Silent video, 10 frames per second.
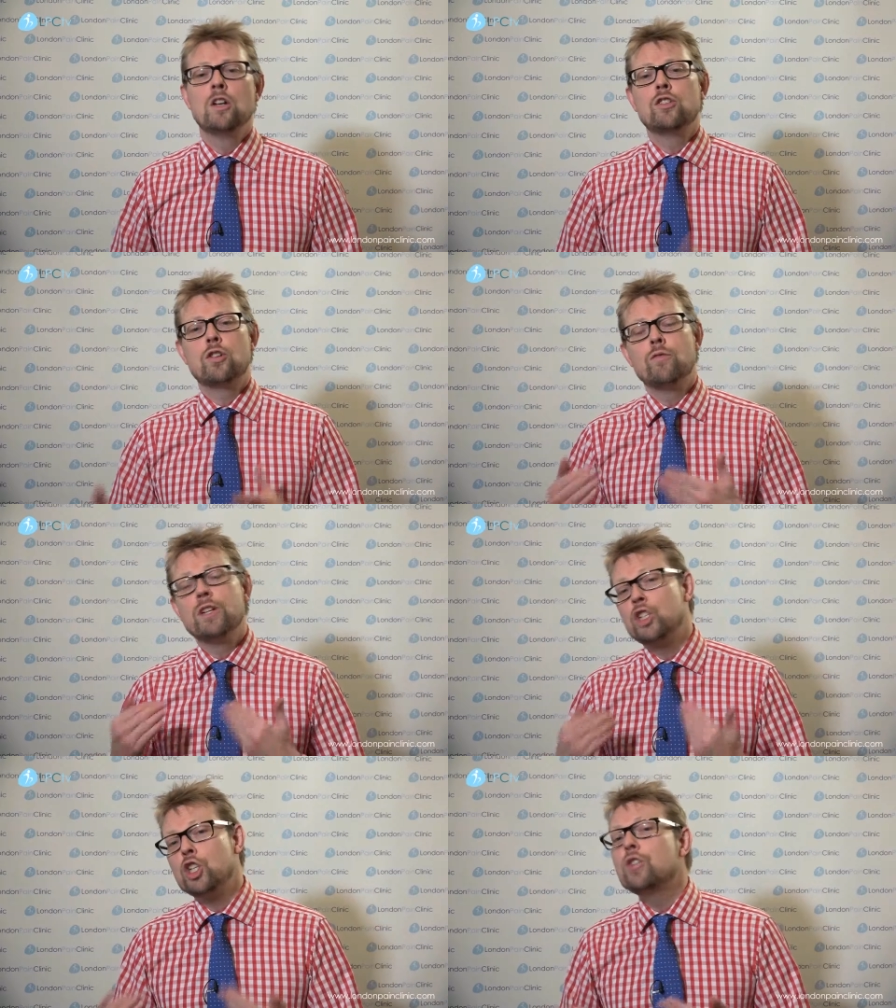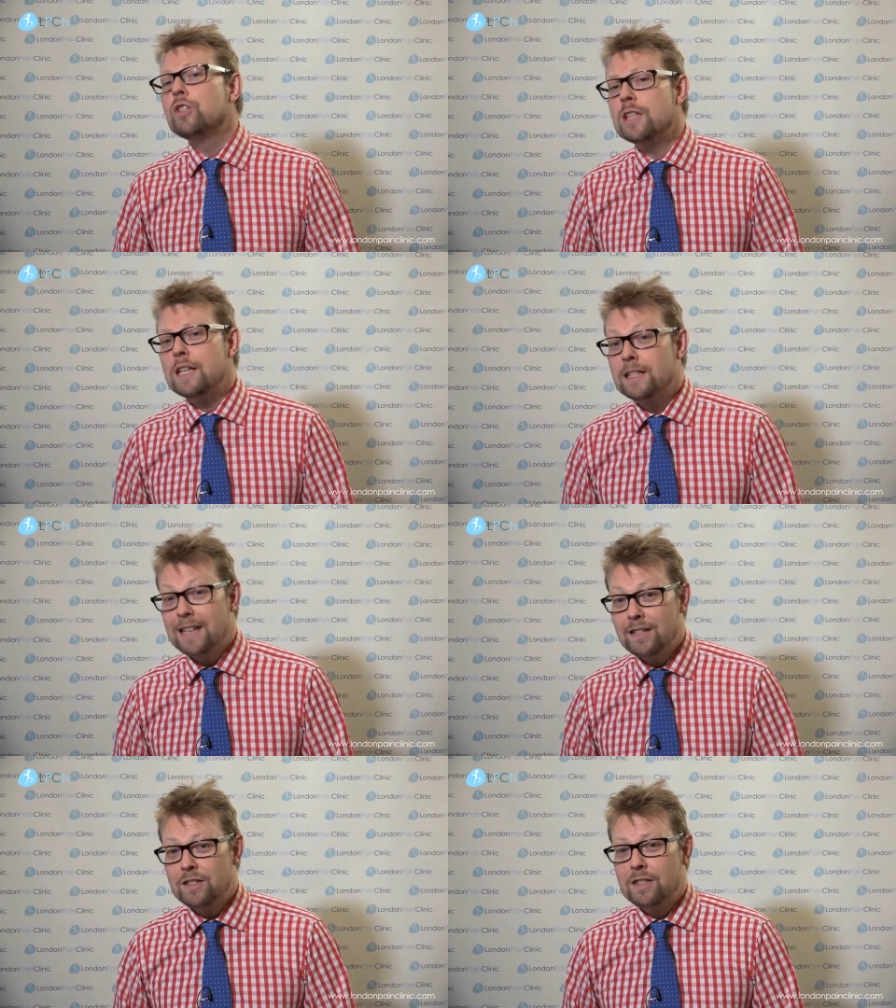to reduce the
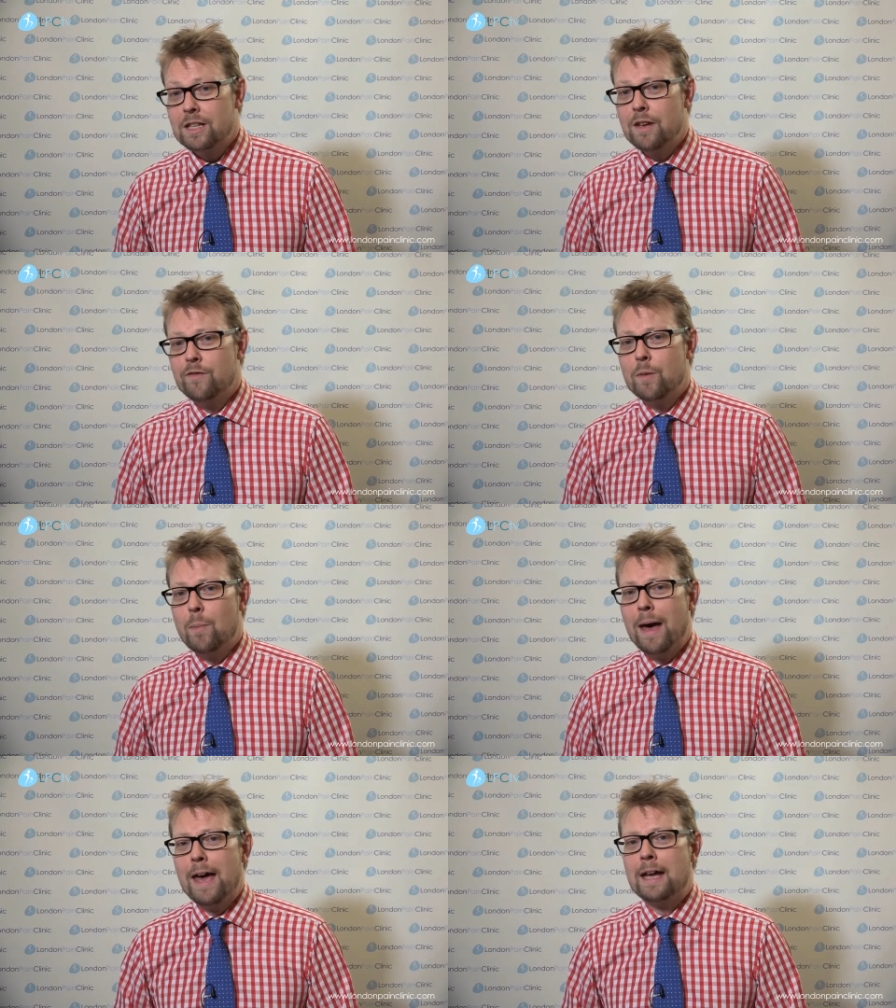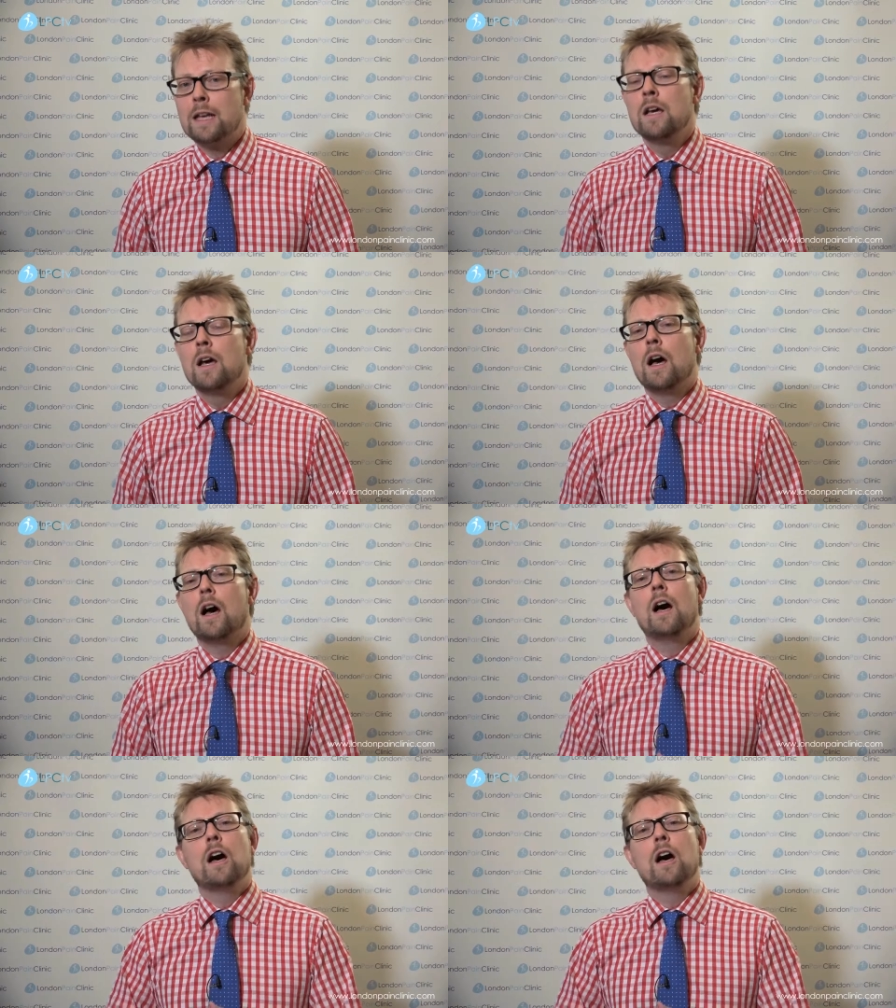intensity of the pain uh,